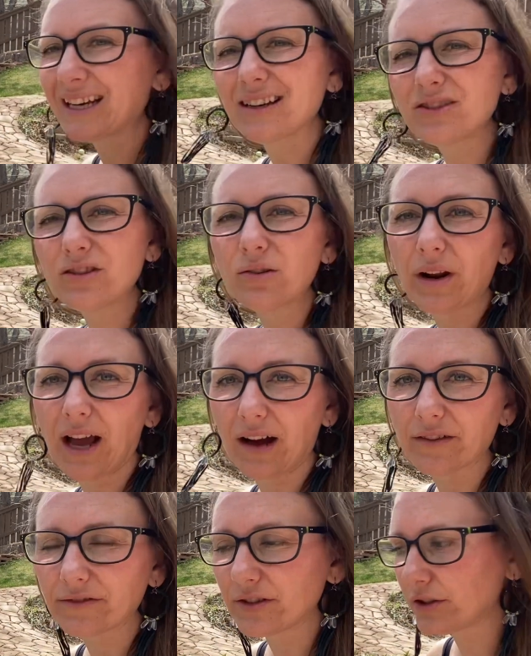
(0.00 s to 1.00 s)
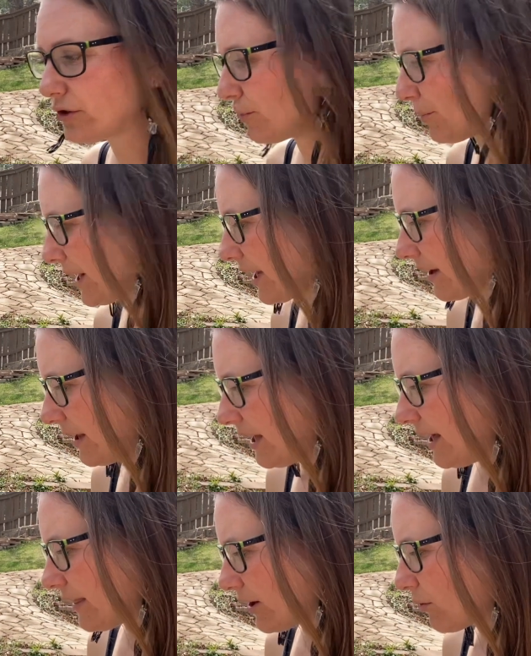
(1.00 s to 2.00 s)
I guess you don't have to, but
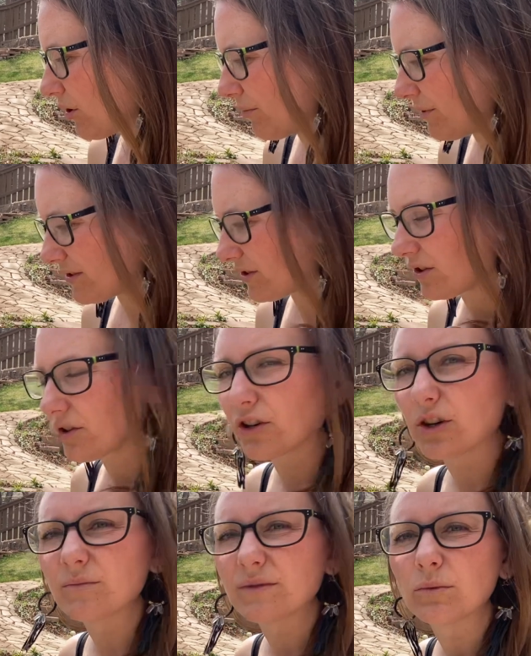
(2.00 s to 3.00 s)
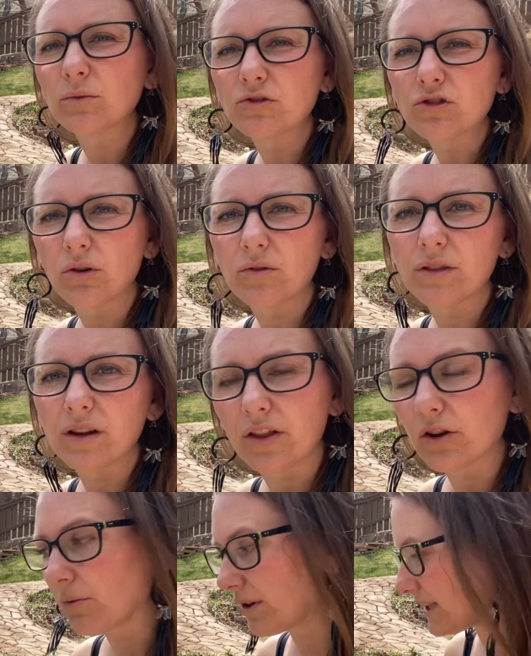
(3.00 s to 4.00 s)
there will be certain herbs that will choke the
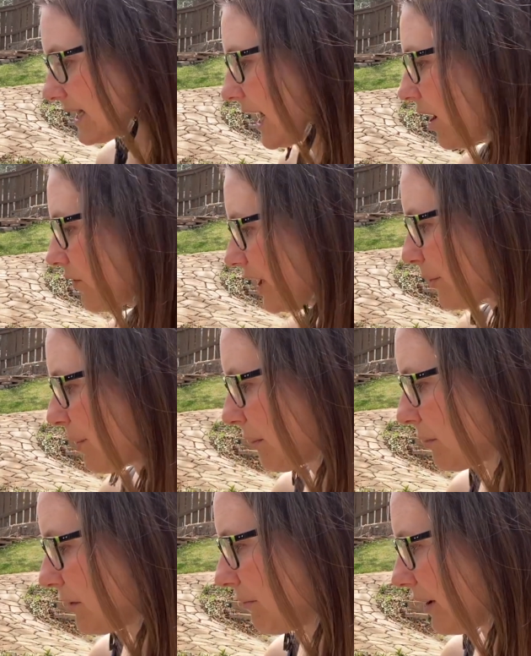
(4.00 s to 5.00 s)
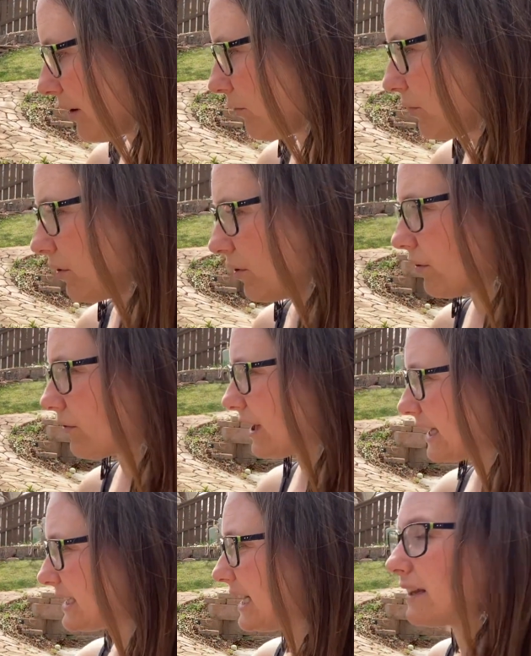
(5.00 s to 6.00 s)
other ones out. Like peppermint will
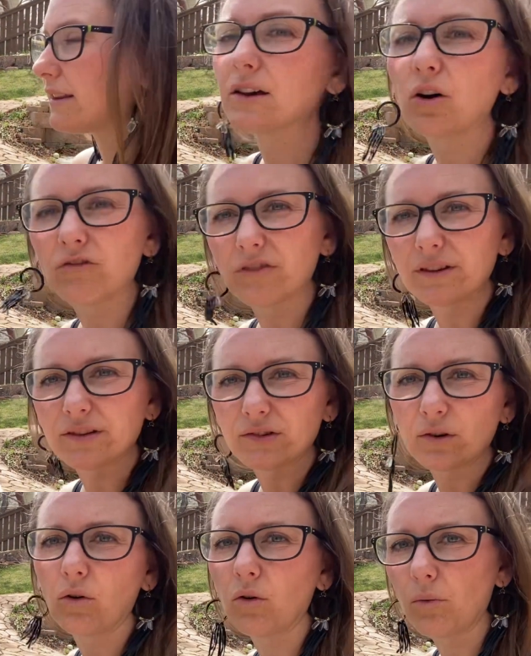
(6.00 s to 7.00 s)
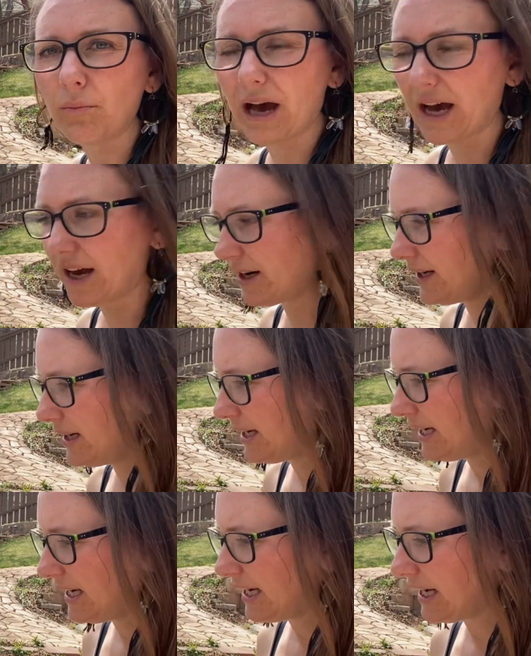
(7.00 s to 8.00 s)
like take over this whole bed
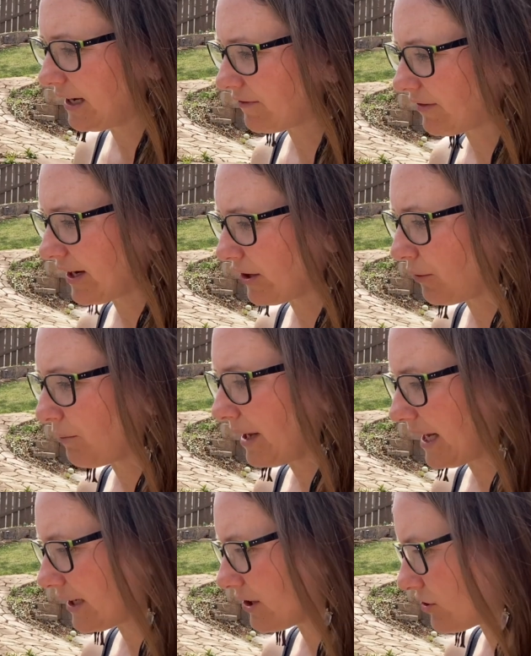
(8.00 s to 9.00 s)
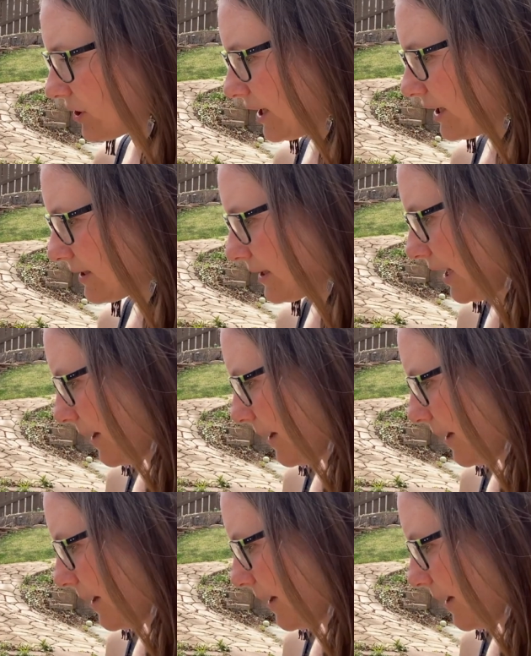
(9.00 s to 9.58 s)
if I don't manage it.